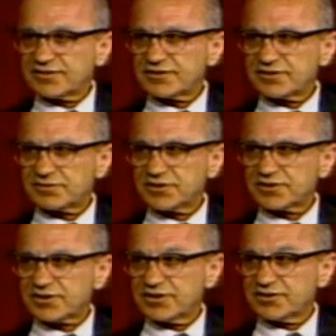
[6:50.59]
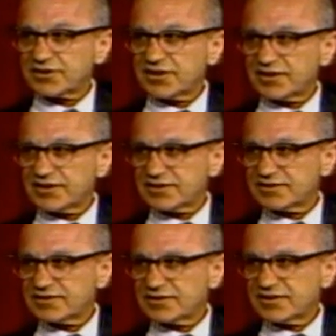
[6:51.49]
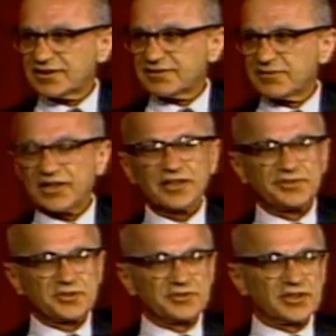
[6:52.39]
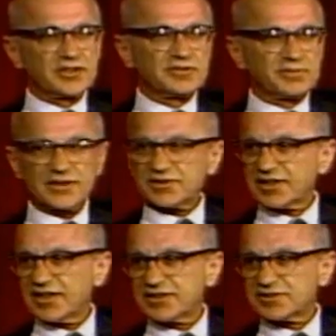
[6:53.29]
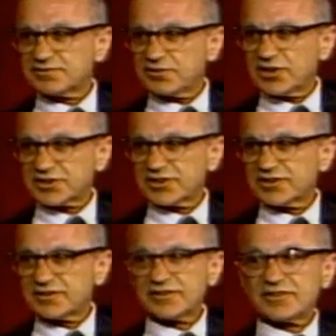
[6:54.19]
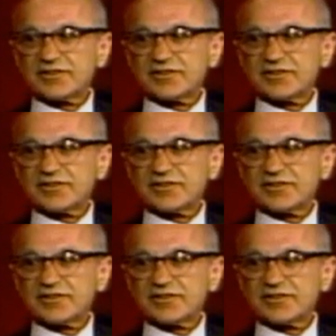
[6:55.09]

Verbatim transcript: The roos Clinic, many of you know about the case of Washington